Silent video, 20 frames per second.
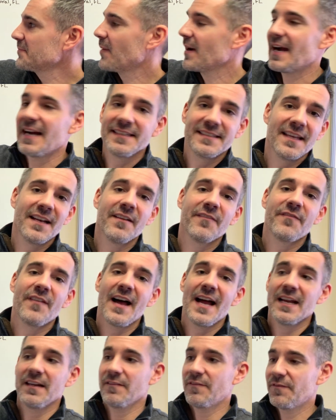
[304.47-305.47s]
by
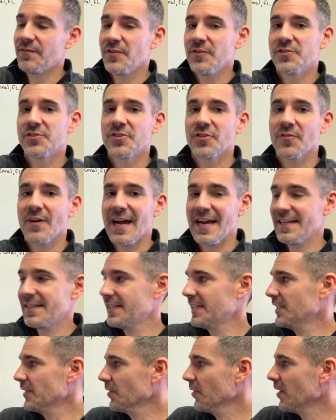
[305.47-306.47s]
identifying future
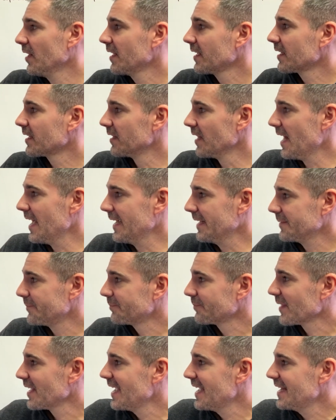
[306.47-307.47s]
ideal client.
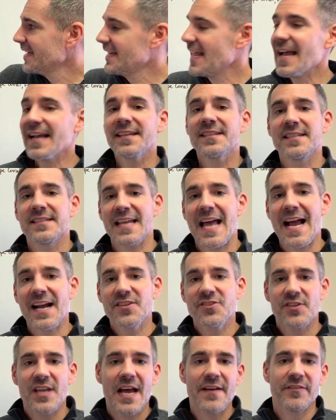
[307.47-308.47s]
Next is
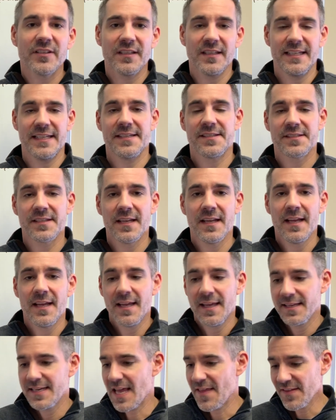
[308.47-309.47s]
actually have a list.
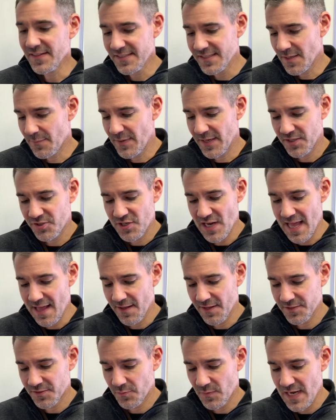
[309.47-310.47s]
Now this is a big
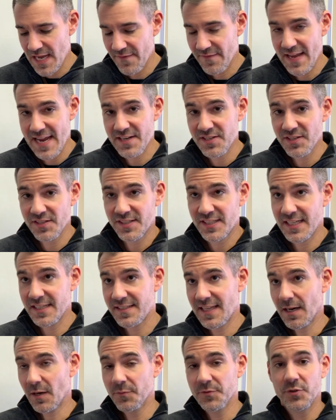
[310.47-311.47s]
challenge. We have agencies
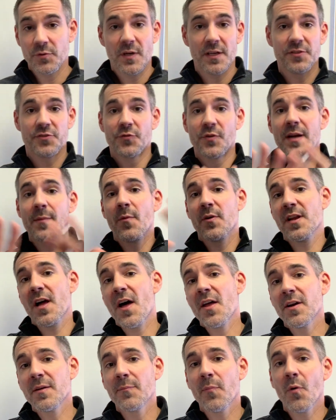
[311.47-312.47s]
that'll do a Dream
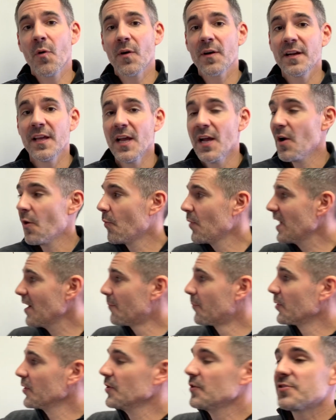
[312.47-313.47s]
100 board. We
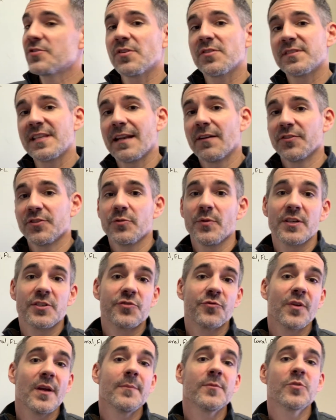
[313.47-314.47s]
have producers that'll do a
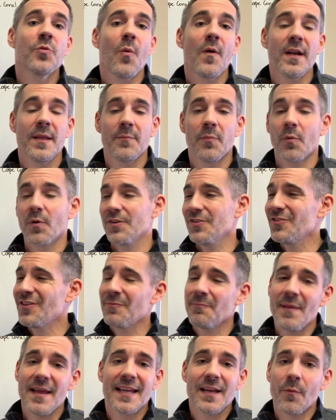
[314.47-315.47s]
Dream 20 board. You
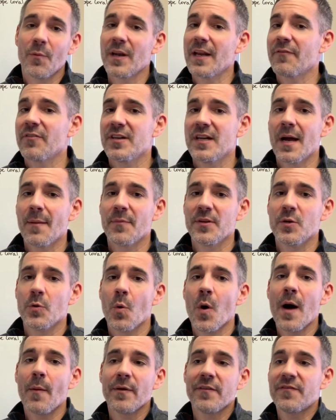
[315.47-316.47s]
can make it whatever number you
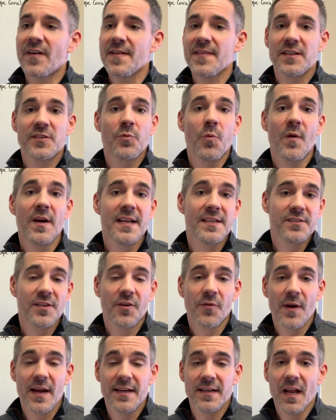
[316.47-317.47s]
want. We find that 20 is a
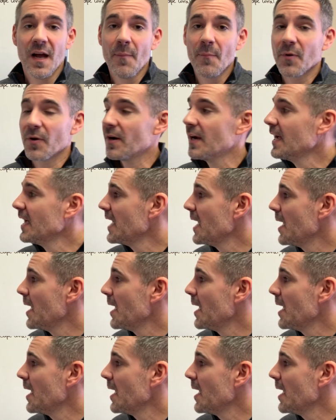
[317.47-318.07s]
great number,